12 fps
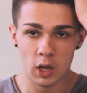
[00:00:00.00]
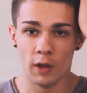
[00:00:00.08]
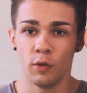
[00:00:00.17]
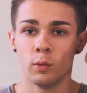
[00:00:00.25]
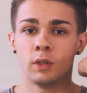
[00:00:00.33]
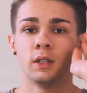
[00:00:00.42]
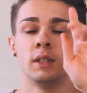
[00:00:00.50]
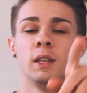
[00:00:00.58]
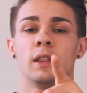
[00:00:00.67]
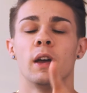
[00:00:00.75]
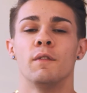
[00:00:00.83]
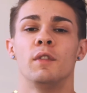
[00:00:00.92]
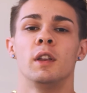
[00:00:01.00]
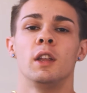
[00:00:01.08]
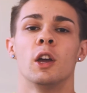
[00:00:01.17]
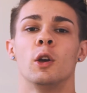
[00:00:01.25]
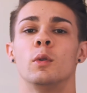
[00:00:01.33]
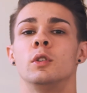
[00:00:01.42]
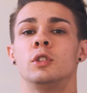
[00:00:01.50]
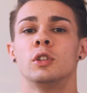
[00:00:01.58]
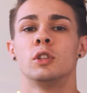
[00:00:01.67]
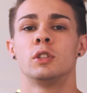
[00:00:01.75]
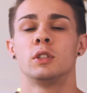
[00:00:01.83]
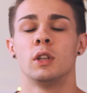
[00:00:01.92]
if you want to see that video,
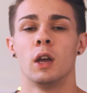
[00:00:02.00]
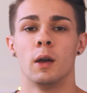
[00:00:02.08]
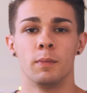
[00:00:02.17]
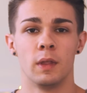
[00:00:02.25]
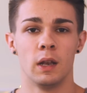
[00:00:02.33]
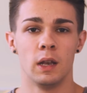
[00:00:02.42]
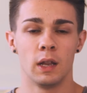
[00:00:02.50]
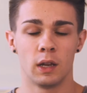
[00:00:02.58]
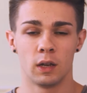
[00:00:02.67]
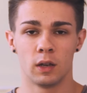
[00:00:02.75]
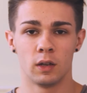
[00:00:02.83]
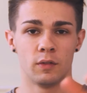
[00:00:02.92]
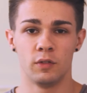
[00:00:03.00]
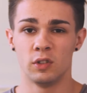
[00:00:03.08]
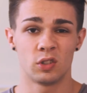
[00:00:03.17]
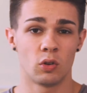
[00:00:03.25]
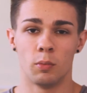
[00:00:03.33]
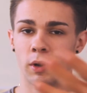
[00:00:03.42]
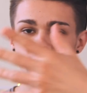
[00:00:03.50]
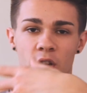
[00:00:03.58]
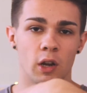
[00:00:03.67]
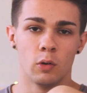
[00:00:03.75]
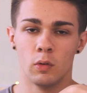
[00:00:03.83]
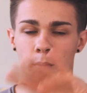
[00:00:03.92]
just the link, if you just go on my
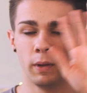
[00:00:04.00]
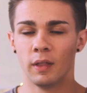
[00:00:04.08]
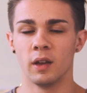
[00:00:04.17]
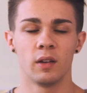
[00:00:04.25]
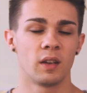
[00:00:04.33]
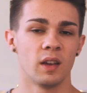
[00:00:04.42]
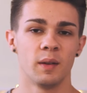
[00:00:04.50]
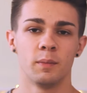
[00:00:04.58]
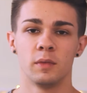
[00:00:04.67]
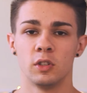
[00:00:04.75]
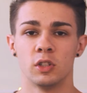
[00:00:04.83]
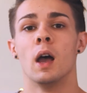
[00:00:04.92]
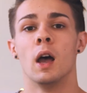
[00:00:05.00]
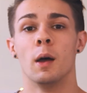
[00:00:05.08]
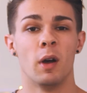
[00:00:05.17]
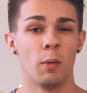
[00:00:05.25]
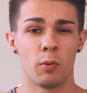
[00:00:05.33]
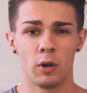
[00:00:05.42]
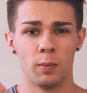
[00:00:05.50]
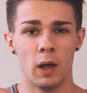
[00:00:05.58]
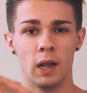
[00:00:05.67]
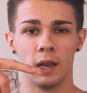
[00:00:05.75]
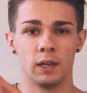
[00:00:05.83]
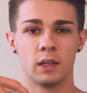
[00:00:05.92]
channel, it'll be there, okay? I'll probably put
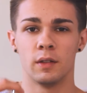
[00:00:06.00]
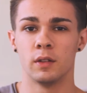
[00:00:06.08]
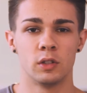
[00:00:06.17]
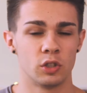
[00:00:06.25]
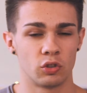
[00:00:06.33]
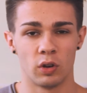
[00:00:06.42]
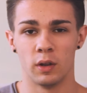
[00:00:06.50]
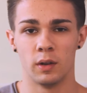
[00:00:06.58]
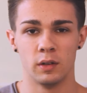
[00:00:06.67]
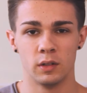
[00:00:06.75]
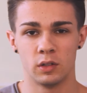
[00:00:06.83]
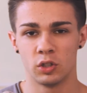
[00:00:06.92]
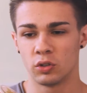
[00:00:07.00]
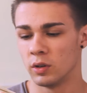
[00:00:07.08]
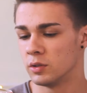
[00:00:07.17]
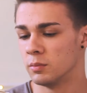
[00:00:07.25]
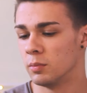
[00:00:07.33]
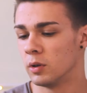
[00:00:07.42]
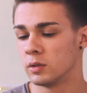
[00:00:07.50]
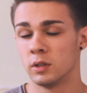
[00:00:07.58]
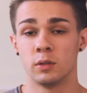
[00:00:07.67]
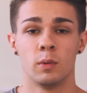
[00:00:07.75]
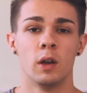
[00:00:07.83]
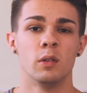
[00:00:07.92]
a link down in the description box
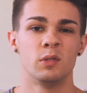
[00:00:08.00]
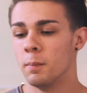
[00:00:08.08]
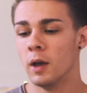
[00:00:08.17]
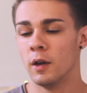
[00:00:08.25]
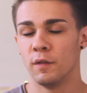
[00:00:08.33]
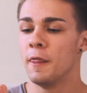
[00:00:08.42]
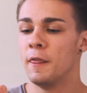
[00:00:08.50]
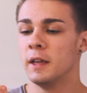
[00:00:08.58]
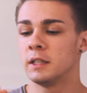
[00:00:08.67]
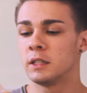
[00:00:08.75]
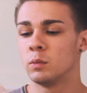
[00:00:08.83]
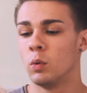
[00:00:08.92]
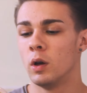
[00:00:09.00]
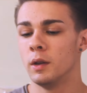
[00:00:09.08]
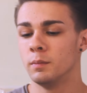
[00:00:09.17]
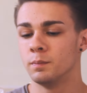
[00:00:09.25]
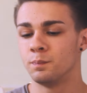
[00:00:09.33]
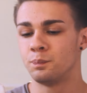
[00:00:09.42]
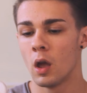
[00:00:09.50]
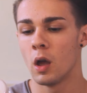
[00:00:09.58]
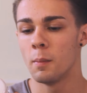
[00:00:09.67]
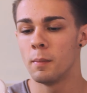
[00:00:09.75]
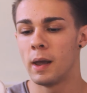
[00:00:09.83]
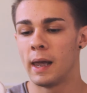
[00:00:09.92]
as well. But this one
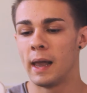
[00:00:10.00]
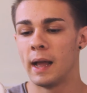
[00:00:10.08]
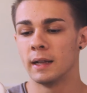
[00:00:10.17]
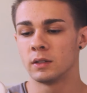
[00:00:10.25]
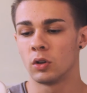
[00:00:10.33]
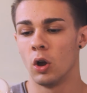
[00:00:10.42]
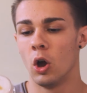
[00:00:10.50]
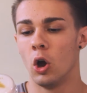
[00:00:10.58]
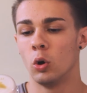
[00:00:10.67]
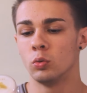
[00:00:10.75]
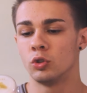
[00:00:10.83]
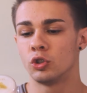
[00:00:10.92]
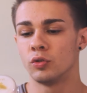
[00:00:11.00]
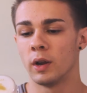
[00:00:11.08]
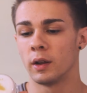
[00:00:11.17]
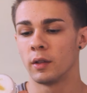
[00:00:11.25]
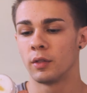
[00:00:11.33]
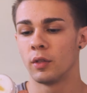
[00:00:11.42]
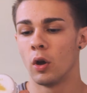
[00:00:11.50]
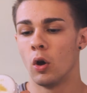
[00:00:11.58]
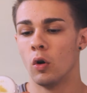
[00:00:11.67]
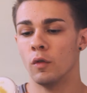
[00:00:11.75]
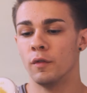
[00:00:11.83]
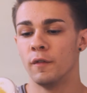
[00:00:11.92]
has got a hold strength
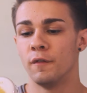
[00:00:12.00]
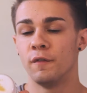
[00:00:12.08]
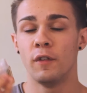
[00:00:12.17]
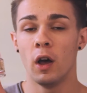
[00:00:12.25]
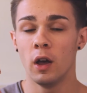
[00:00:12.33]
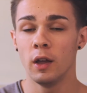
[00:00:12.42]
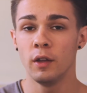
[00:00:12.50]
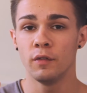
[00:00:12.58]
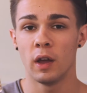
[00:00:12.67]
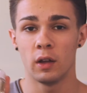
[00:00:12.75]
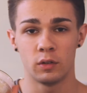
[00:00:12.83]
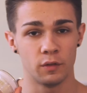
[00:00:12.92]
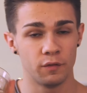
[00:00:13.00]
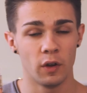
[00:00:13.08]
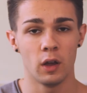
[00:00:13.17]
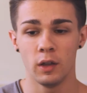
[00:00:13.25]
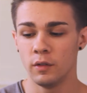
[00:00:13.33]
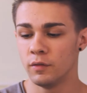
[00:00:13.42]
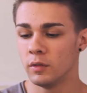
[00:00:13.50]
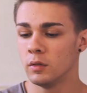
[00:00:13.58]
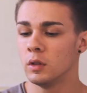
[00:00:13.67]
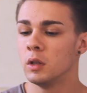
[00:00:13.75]
of 5 out of 5